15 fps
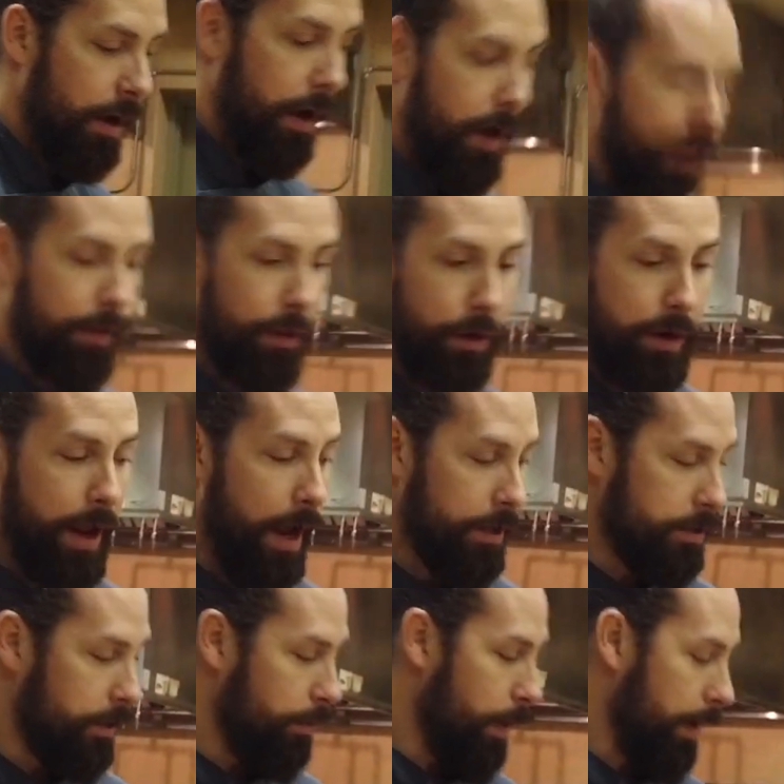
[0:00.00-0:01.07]
uh, that are
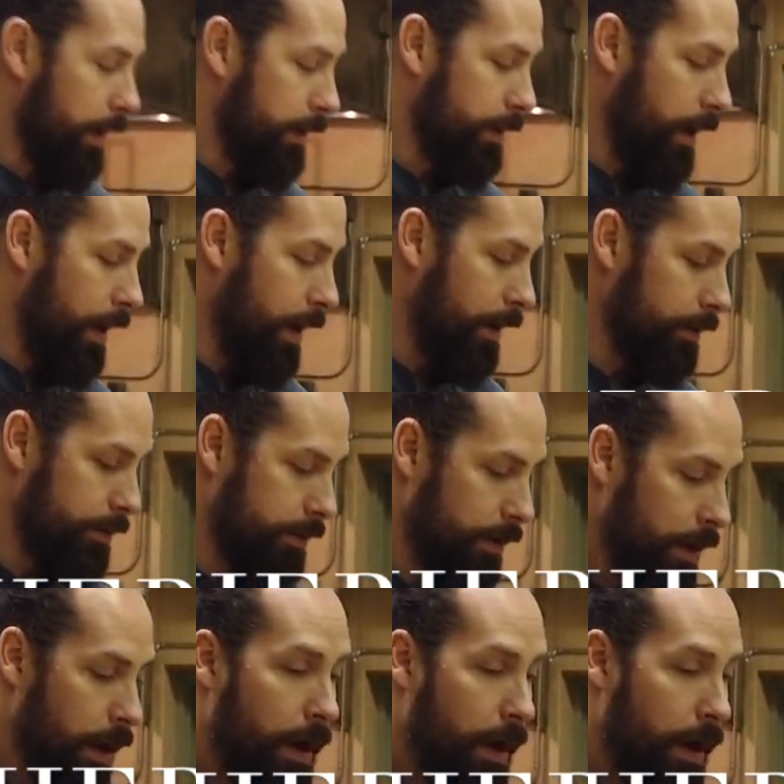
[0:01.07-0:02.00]
nationally recognized.